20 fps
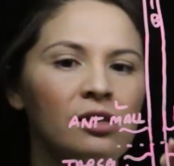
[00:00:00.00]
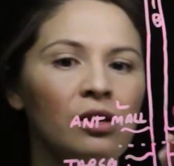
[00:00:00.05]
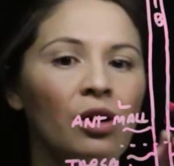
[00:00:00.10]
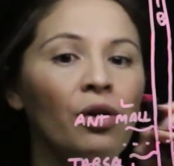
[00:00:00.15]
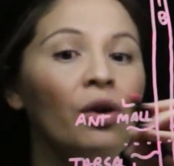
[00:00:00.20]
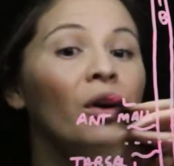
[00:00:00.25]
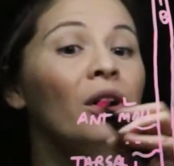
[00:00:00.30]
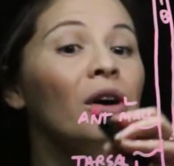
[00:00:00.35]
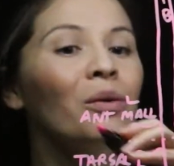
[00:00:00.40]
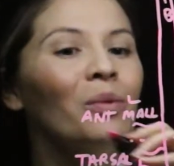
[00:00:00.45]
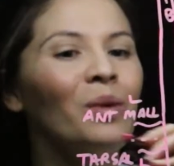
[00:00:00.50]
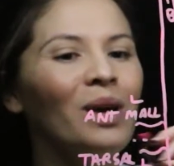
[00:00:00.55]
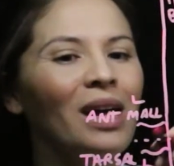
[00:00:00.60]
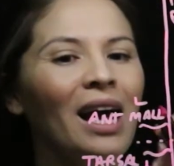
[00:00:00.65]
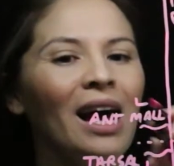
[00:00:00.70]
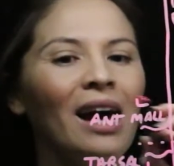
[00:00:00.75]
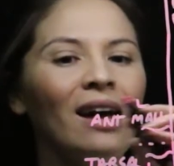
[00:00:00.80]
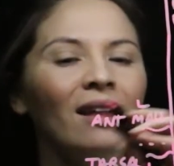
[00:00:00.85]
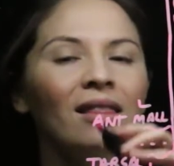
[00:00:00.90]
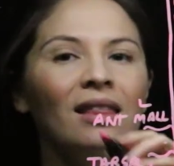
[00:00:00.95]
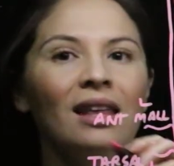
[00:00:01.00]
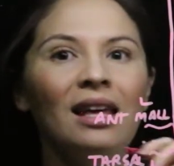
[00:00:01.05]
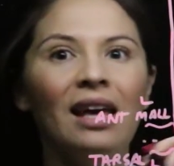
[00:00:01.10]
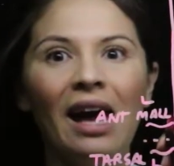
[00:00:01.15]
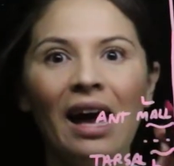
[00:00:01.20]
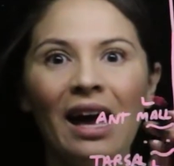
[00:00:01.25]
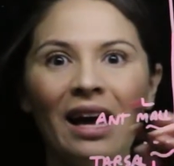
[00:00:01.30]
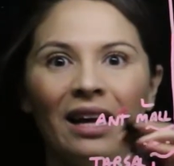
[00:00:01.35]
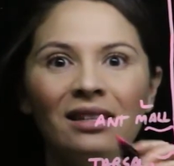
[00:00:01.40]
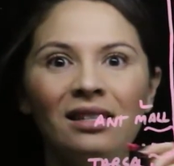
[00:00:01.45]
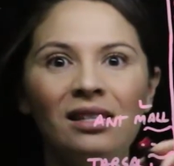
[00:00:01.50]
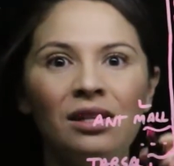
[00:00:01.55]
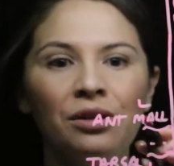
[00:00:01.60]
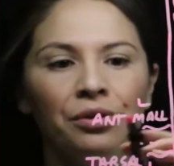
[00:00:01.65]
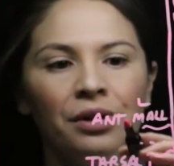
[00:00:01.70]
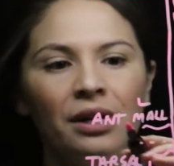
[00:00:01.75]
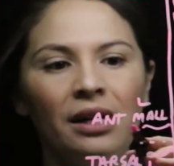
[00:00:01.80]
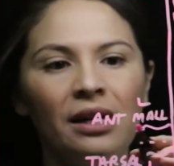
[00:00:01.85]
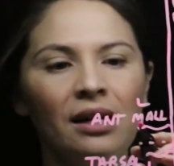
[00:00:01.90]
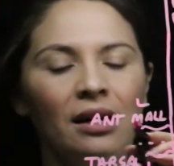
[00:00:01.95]
So we had the
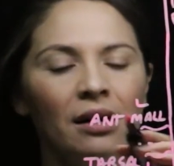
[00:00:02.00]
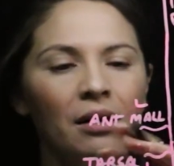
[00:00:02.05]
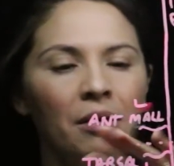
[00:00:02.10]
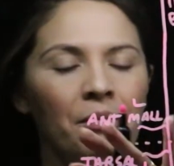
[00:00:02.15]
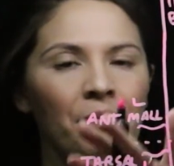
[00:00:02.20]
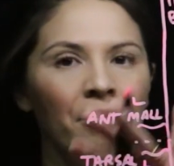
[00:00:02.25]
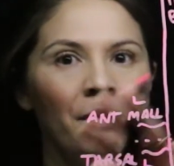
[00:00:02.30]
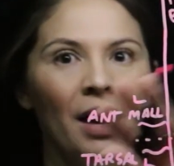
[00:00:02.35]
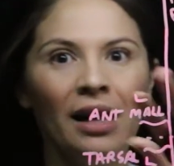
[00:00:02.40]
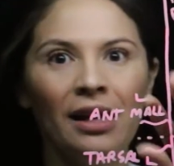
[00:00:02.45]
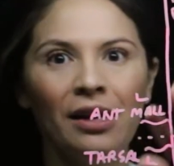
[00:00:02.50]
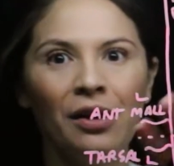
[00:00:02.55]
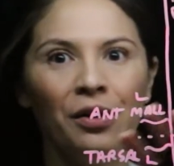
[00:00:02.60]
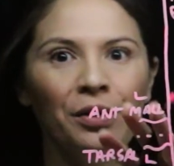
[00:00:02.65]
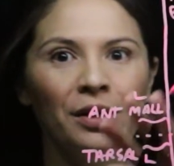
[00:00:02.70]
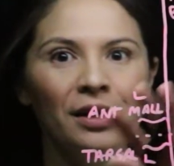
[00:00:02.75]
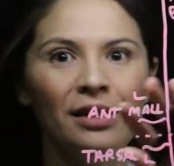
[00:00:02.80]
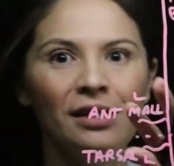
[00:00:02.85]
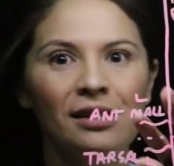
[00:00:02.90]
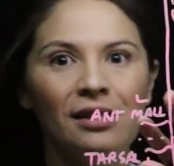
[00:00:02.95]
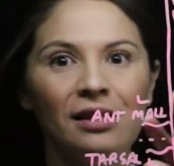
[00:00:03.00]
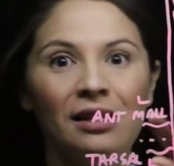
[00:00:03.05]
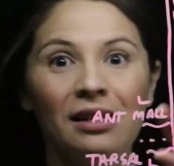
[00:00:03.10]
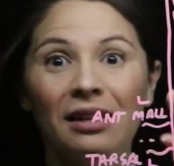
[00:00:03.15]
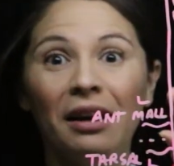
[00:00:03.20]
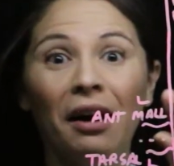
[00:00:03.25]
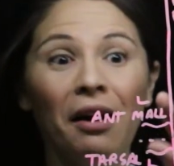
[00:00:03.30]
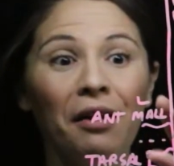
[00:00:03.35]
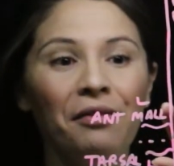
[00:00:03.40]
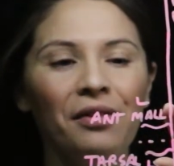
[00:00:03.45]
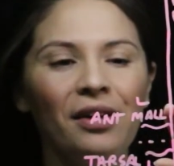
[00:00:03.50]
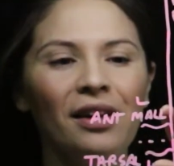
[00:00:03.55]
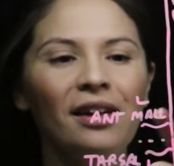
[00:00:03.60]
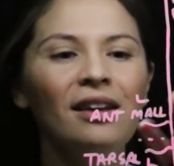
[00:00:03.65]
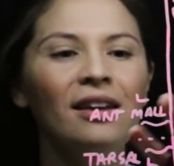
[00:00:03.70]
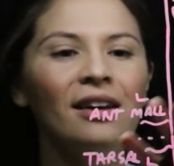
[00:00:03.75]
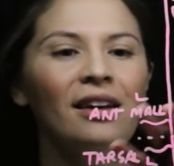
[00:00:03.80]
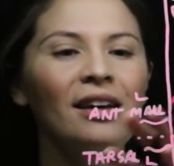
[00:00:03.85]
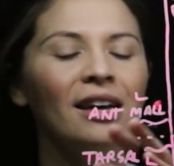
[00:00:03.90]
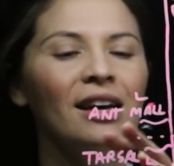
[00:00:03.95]
anterior malleolus
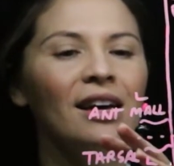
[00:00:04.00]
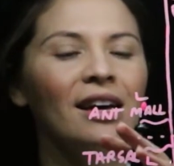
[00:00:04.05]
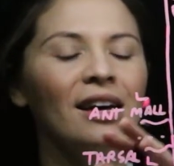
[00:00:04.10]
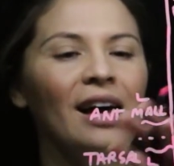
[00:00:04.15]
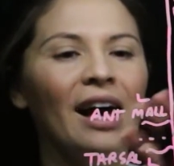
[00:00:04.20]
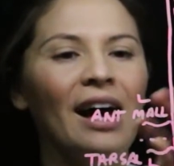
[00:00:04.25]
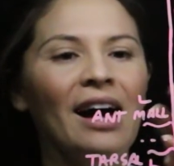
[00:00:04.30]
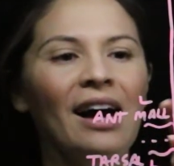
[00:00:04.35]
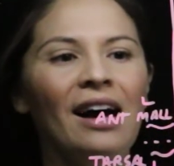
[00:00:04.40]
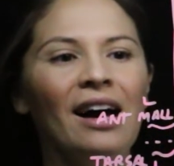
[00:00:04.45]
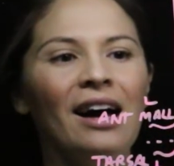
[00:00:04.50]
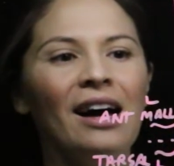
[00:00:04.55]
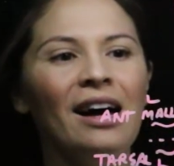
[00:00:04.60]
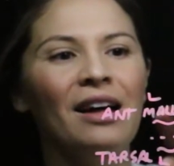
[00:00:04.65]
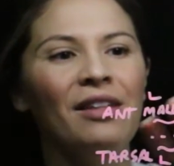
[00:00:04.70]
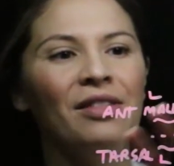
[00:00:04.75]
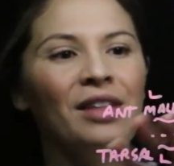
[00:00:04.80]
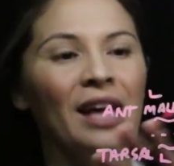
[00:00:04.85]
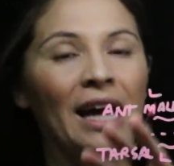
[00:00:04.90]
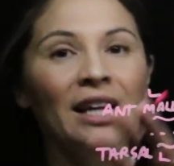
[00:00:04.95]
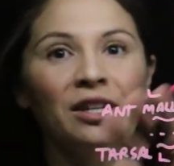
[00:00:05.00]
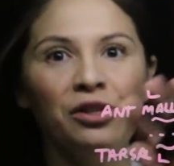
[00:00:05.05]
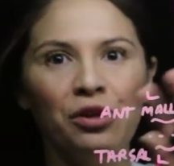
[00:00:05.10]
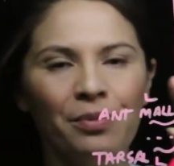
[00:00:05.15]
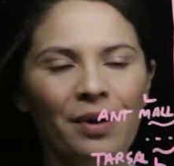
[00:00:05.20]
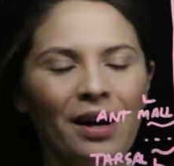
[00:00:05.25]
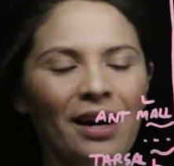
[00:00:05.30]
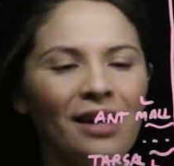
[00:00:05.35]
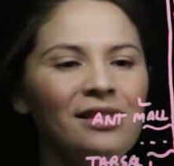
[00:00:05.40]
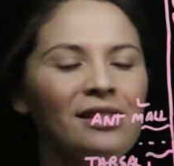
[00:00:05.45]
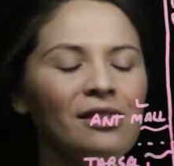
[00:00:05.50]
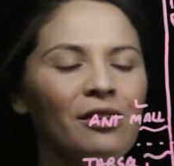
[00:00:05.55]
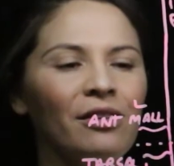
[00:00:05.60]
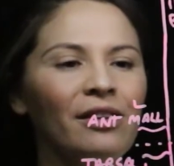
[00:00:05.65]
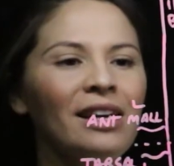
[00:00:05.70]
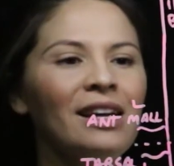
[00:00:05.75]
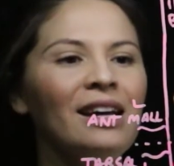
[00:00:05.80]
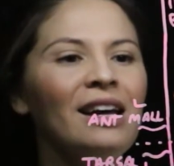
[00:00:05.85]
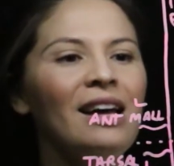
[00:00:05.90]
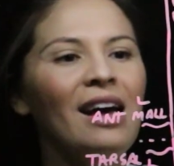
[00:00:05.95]
covered, the anterior part,
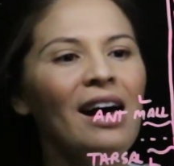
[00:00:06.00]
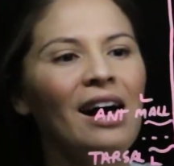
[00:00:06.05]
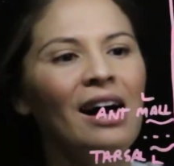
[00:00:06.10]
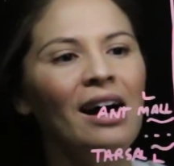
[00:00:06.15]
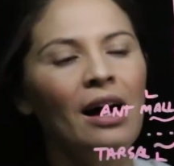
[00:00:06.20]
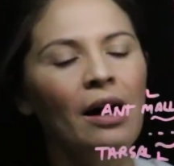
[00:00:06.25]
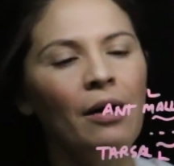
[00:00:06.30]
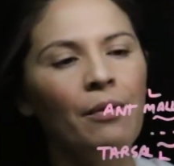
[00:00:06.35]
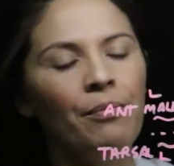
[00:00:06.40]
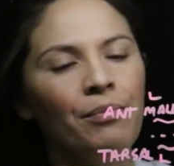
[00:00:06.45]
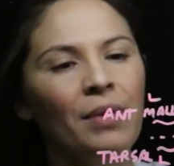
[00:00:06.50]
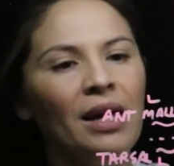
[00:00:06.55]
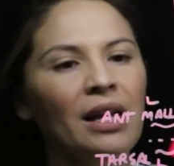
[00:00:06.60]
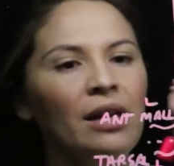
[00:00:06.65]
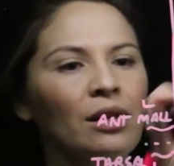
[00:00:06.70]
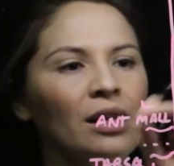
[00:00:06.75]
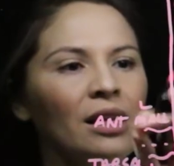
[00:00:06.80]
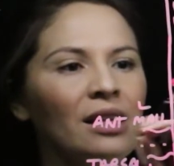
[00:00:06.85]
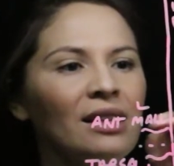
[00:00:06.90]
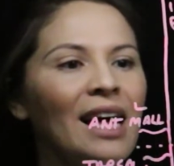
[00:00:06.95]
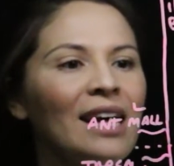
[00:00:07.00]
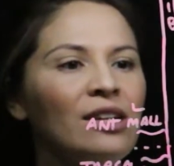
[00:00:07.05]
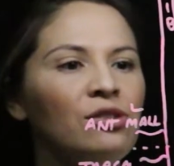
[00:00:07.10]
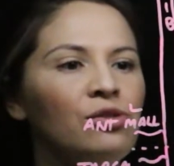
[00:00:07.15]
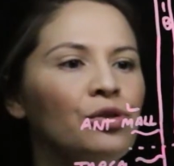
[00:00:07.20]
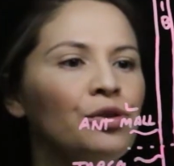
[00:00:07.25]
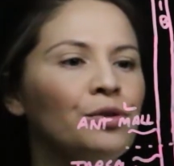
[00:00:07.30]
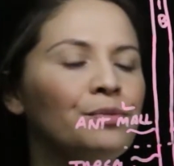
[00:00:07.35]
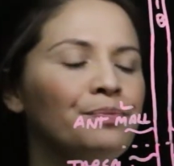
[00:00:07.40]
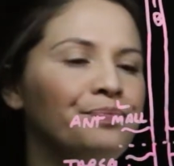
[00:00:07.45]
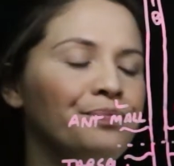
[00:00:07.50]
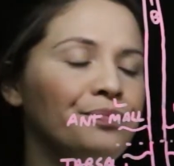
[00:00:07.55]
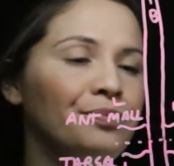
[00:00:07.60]
medial and lateral.